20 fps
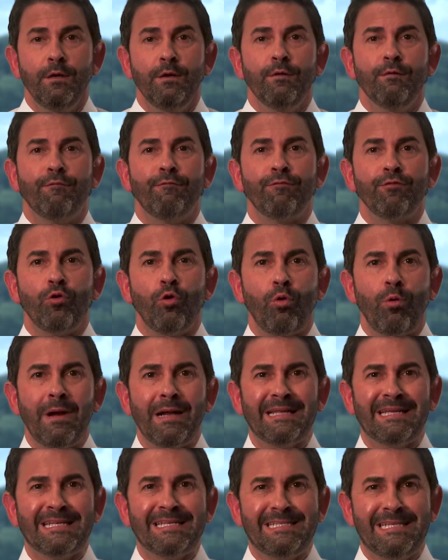
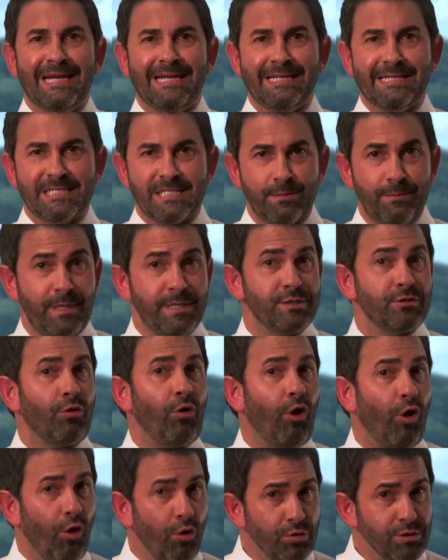Fluoride-containing cements are
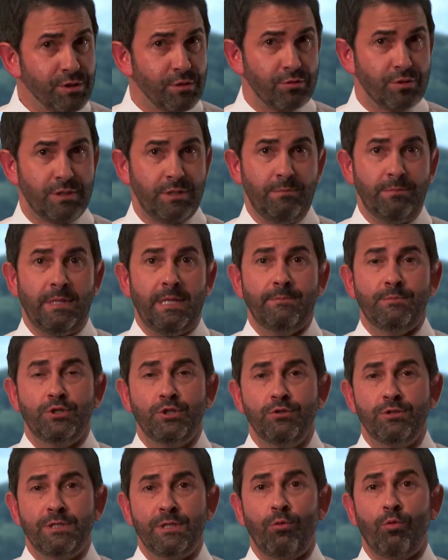also sometimes
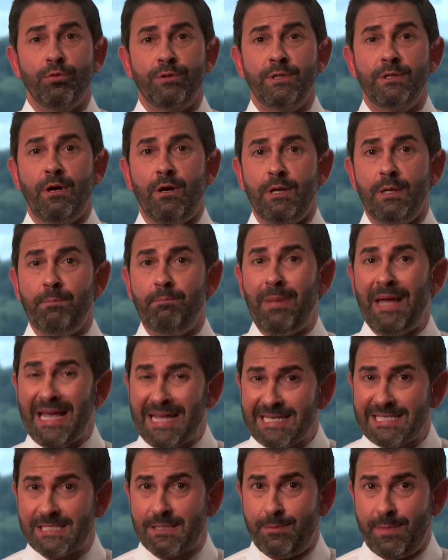used in orthodontic
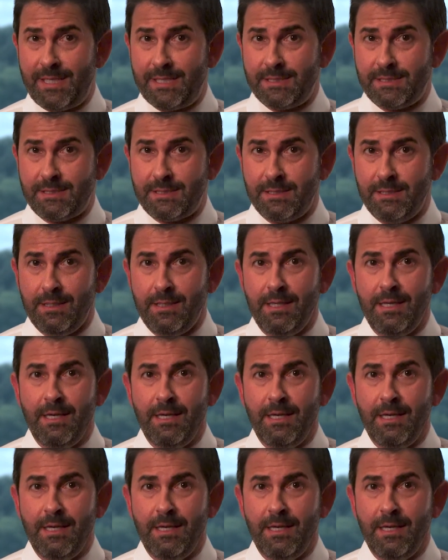band cements.